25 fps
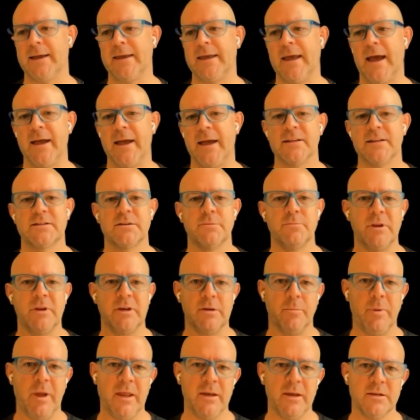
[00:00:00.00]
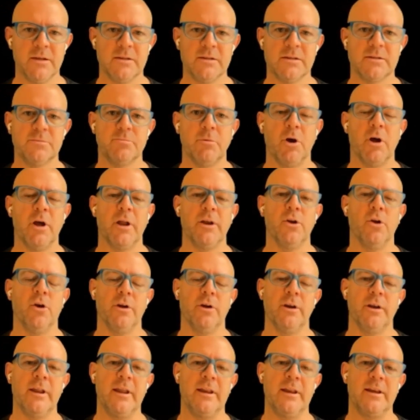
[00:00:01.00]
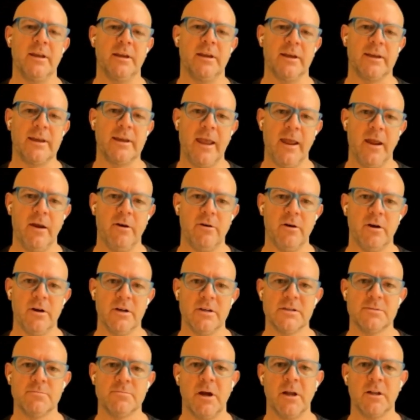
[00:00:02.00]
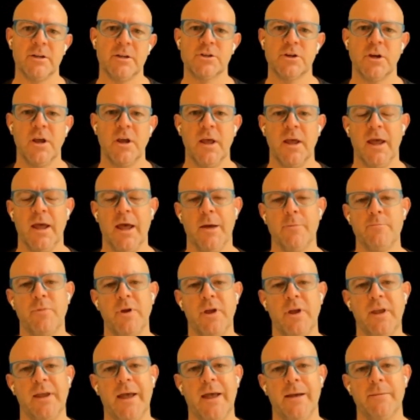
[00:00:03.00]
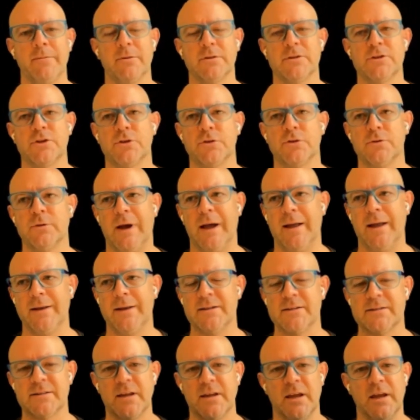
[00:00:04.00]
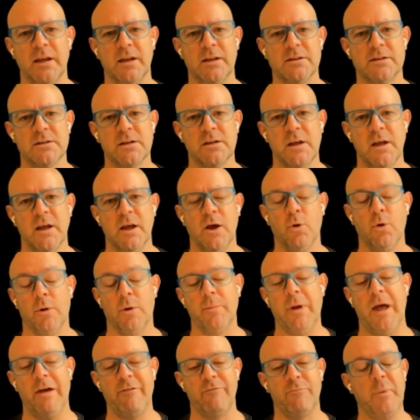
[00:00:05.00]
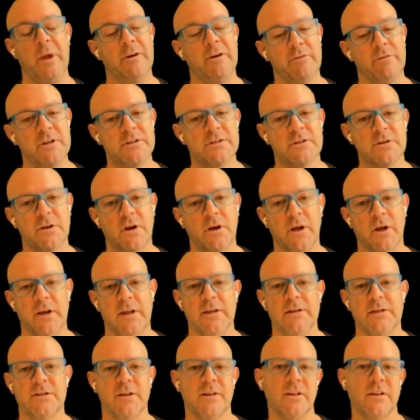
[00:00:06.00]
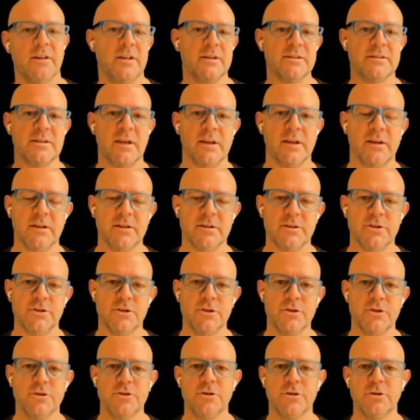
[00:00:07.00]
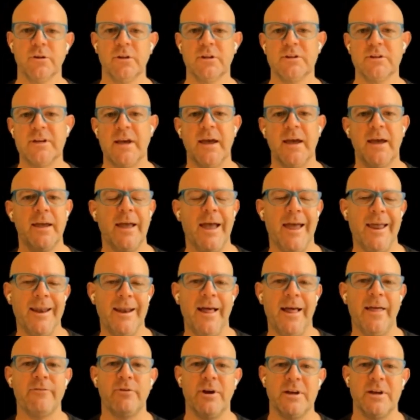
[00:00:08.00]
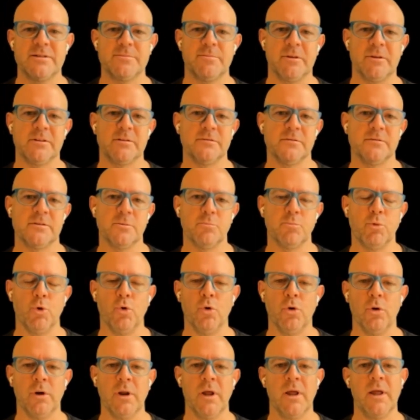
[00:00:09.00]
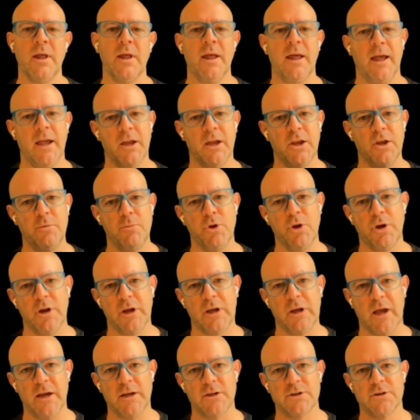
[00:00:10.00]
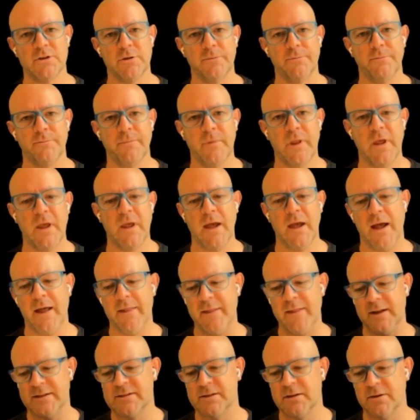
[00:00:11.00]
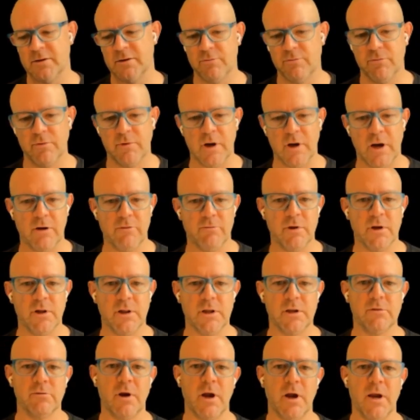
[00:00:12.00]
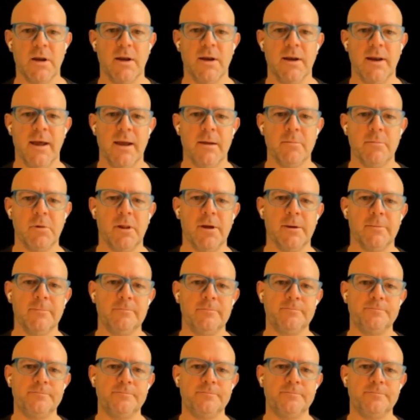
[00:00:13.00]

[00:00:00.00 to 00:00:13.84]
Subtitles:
gain some independence by not needing a carer as much, and being able to understand or have better insight into the things they need to do during the day, and other aspects of support and communication. And that's a really great enabler.